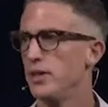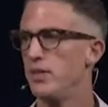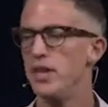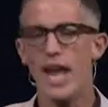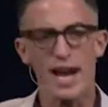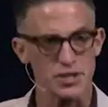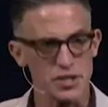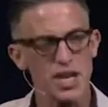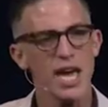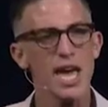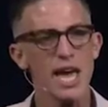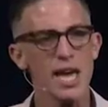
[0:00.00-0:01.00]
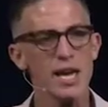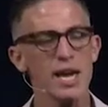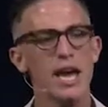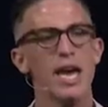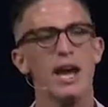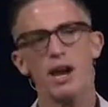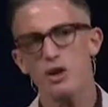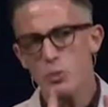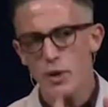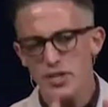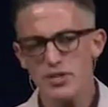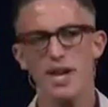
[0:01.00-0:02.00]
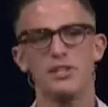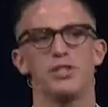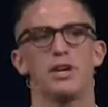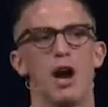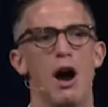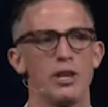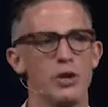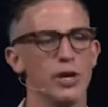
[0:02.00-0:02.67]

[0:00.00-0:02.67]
the next king, here's what he says to God.